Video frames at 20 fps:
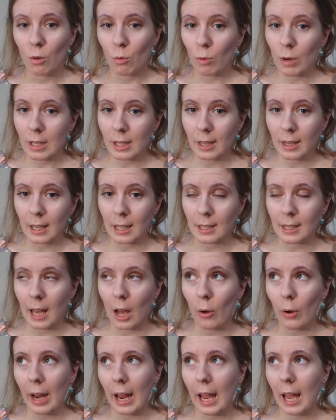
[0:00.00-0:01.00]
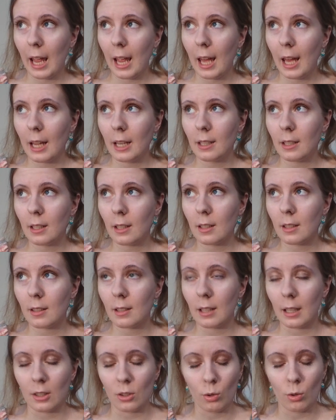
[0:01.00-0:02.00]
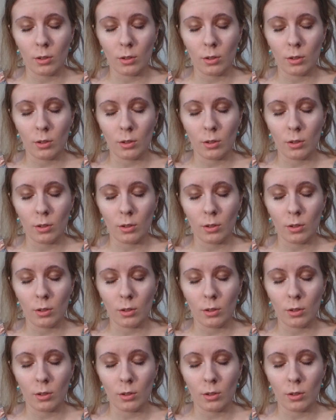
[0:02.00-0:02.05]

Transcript: reason things out, and C.S.